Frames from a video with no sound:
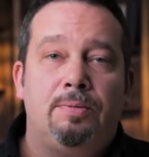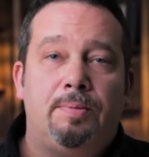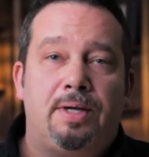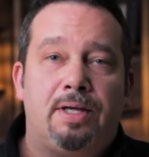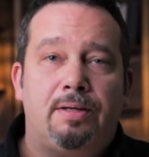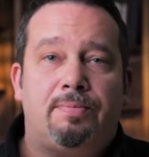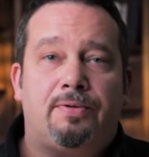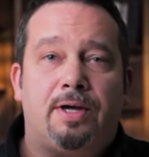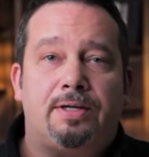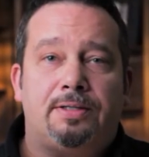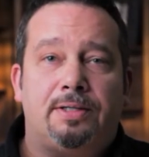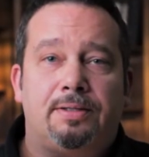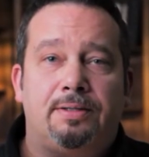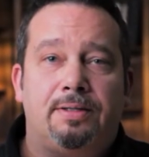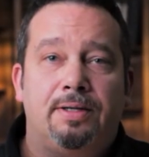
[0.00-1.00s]
begin the
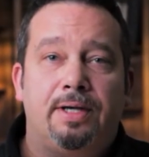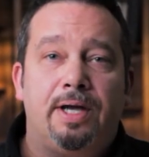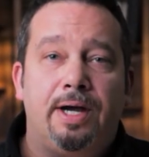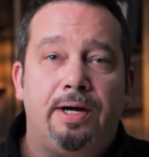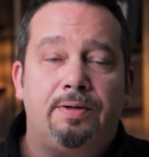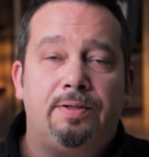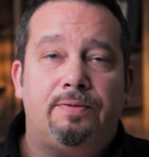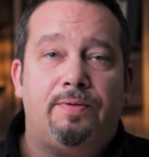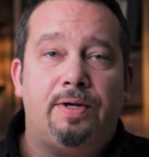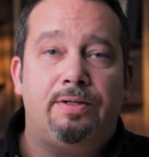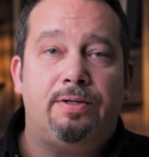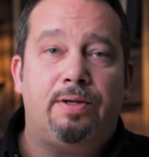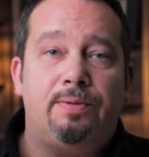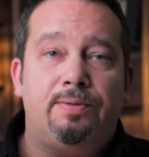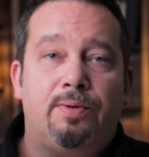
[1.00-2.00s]
process, air is fed to
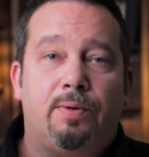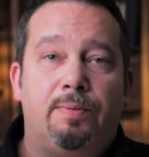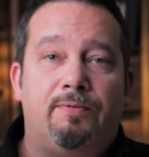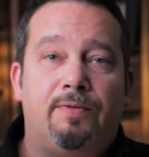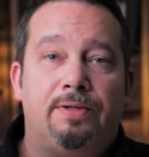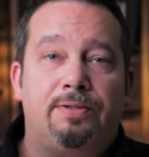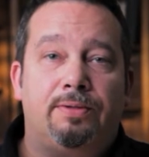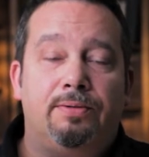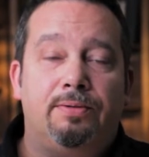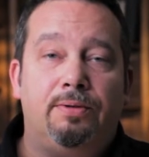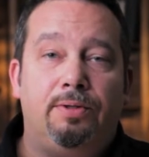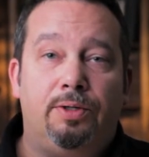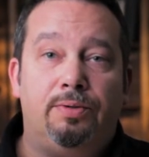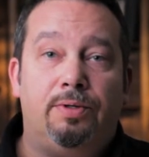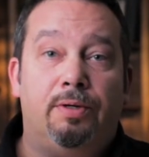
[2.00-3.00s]
the absorber vessel
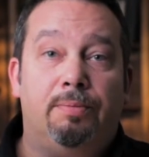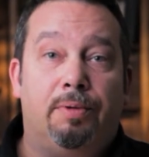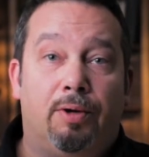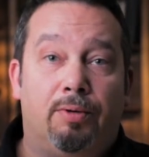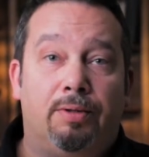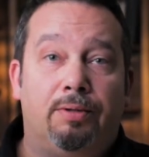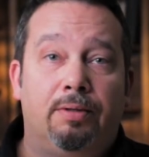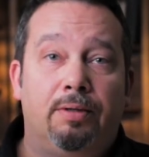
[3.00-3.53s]
using a blower.